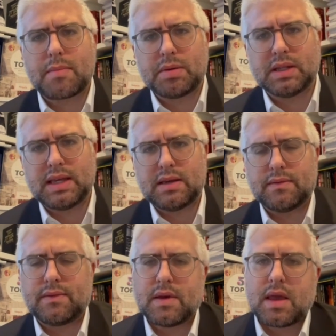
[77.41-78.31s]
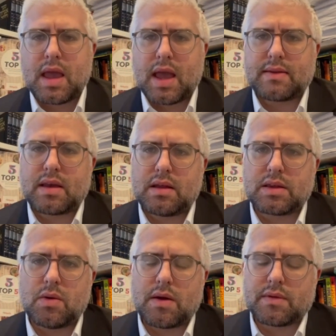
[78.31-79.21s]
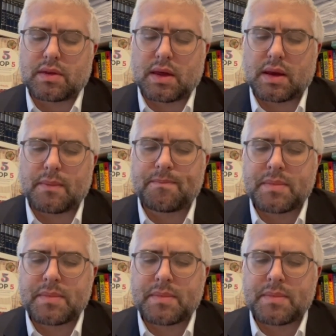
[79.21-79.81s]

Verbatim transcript: believe and telling you everything.